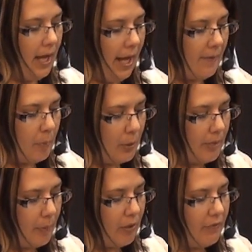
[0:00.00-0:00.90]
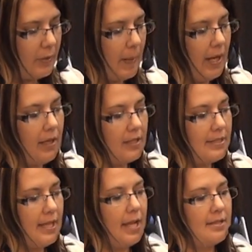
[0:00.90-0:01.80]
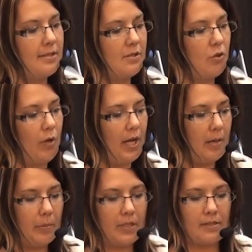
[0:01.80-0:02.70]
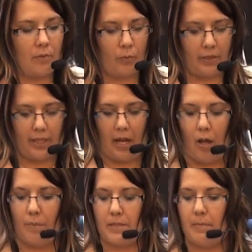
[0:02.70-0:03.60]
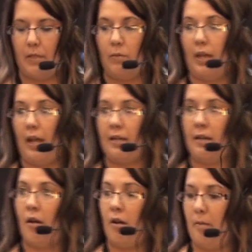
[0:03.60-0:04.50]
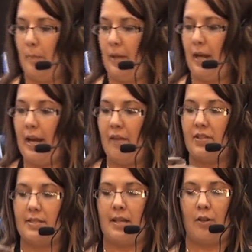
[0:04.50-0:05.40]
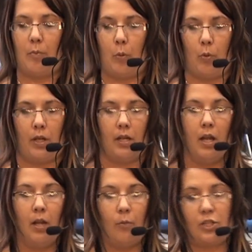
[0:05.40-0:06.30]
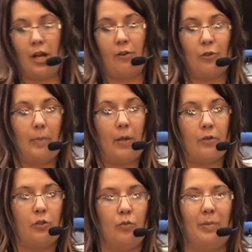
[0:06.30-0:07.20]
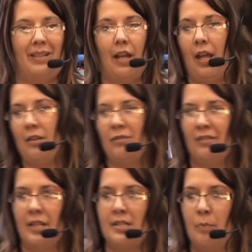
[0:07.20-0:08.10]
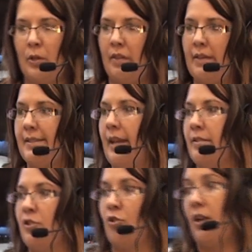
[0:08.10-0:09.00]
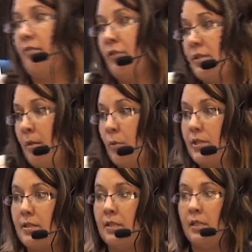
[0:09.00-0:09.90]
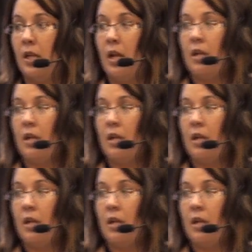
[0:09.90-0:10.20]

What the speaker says: And the Print Perfect pad, this size is great because it really helps me to align it up, and I have a center point, which I don't know about you, but I don't like to put things on straight for some reason.